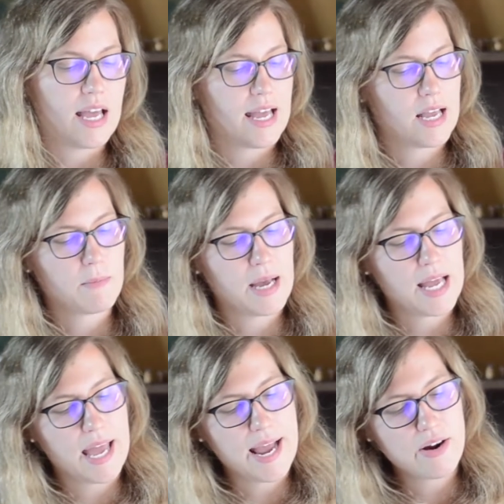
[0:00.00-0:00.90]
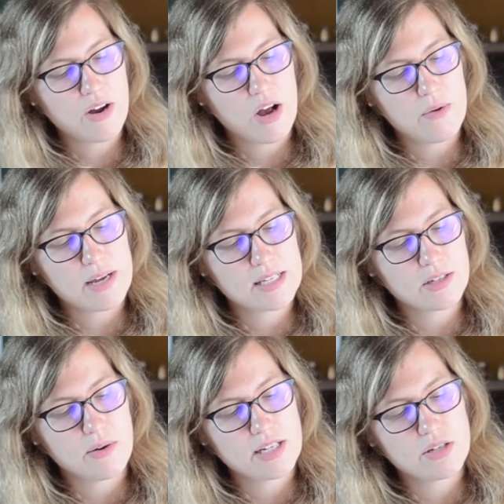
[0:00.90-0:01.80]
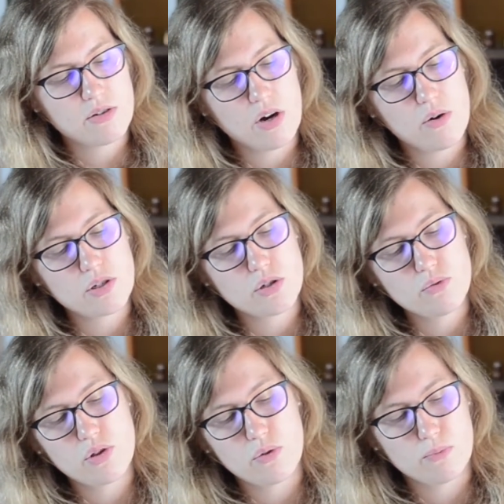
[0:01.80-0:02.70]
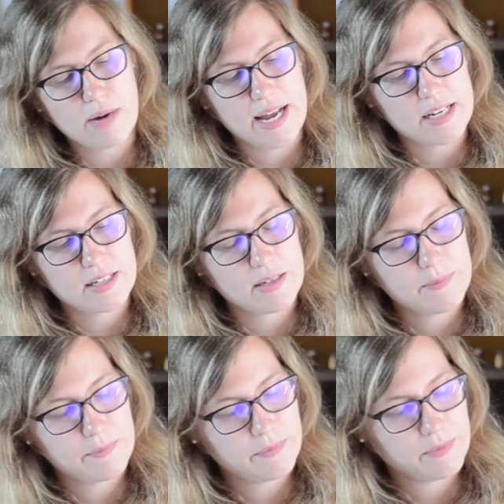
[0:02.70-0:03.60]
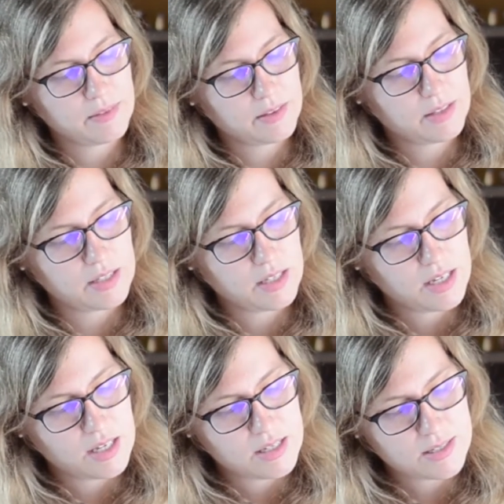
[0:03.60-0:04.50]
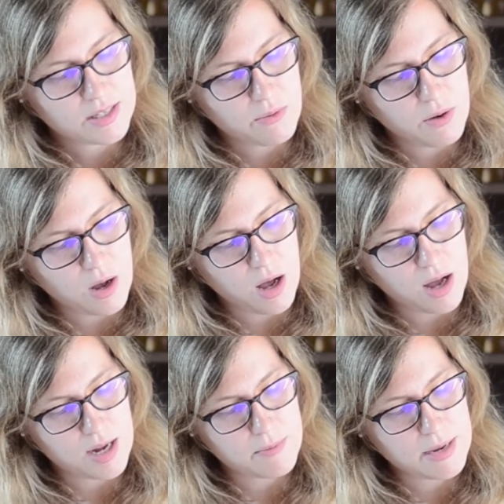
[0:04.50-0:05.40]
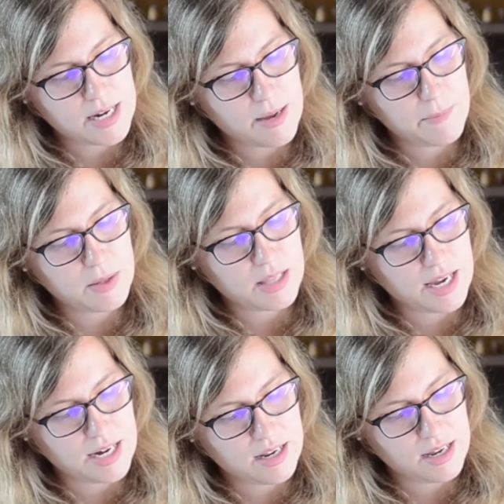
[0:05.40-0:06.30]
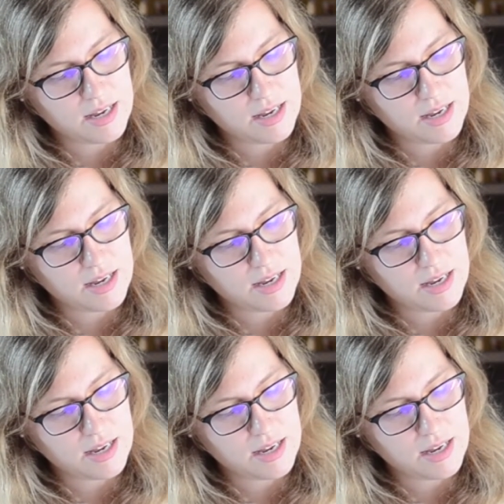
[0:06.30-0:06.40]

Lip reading: and my arrow is going to go to the right. So on my number line,